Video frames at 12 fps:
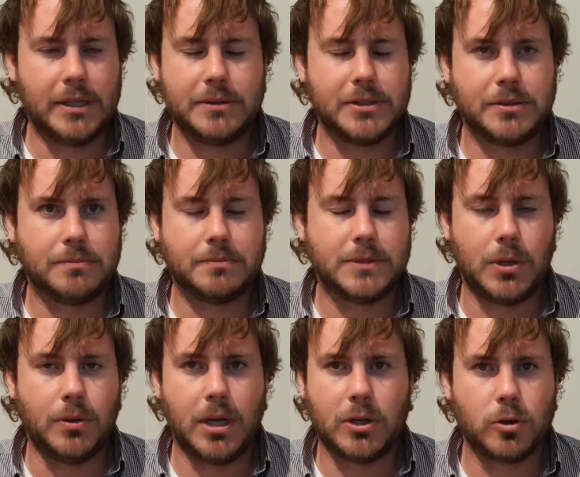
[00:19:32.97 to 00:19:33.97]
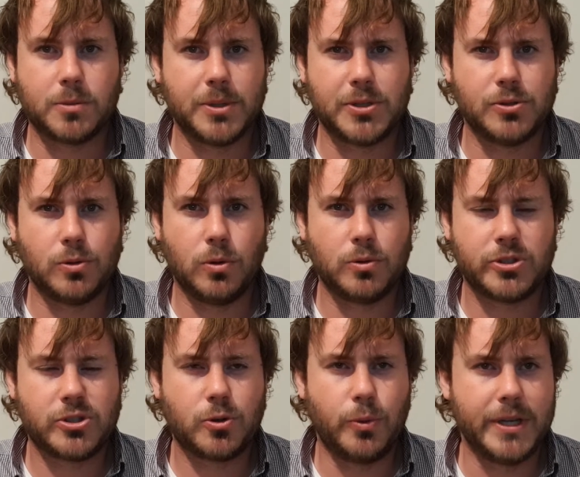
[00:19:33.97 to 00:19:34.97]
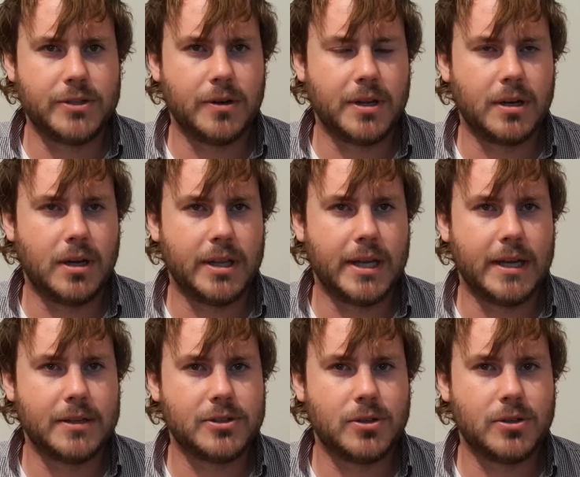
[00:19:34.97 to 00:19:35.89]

just don't like octopuses or squids or anything like that.